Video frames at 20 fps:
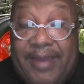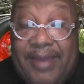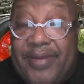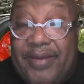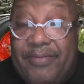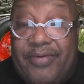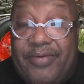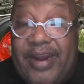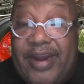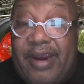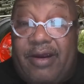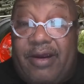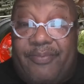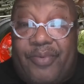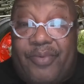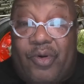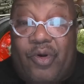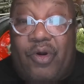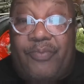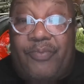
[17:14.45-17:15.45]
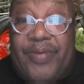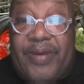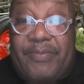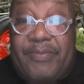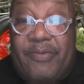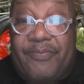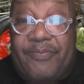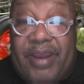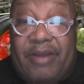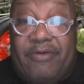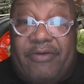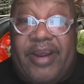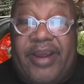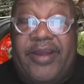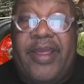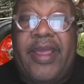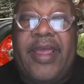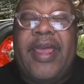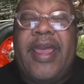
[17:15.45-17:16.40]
people, there are poor people, period.